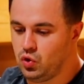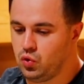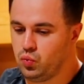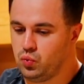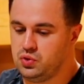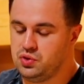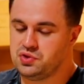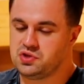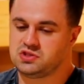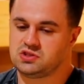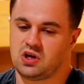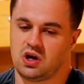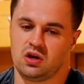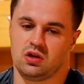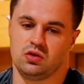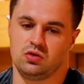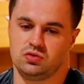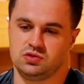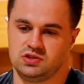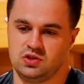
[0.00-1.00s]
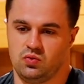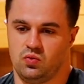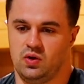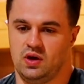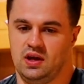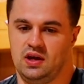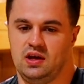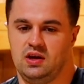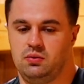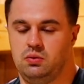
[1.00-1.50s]
when you start losing
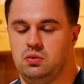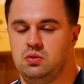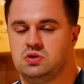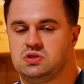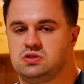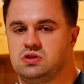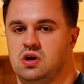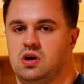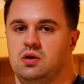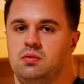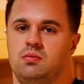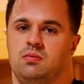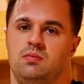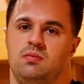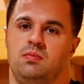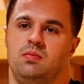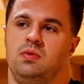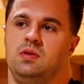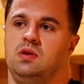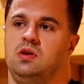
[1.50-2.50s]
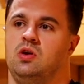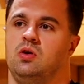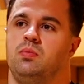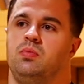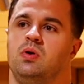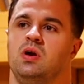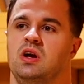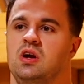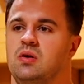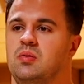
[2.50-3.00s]
weight and you start, you know,
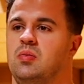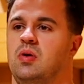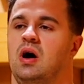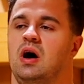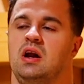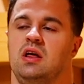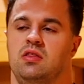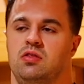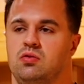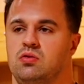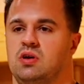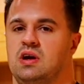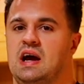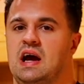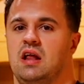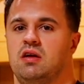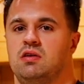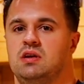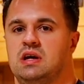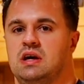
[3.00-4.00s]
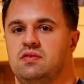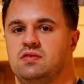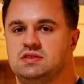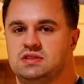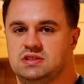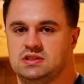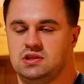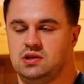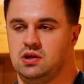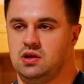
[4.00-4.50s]
putting your body through a calorie
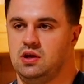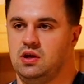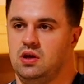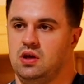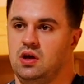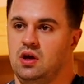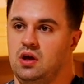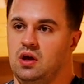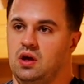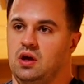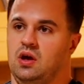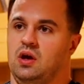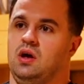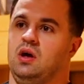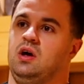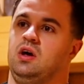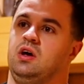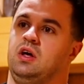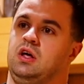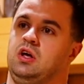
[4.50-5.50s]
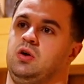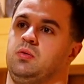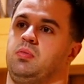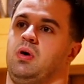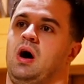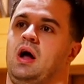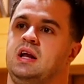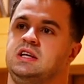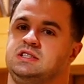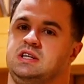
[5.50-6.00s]
deficit, your
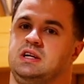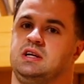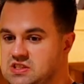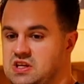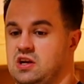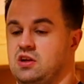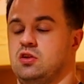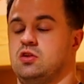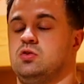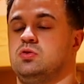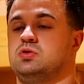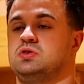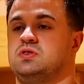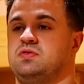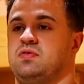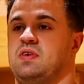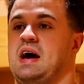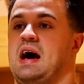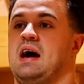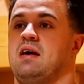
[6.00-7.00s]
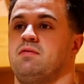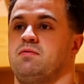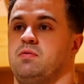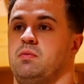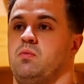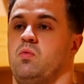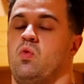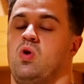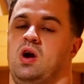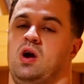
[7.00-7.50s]
body's gonna lose fat
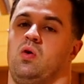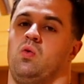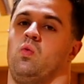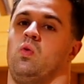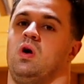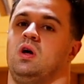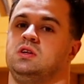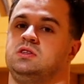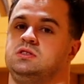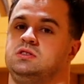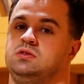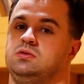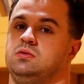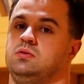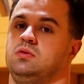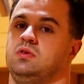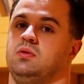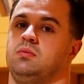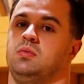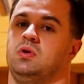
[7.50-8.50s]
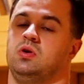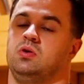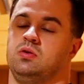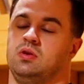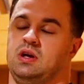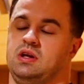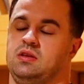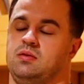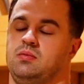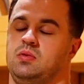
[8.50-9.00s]
from where it wants to the
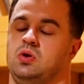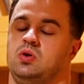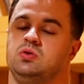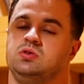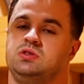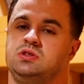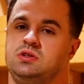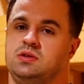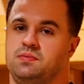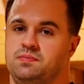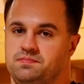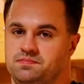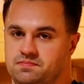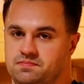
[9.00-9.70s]
most.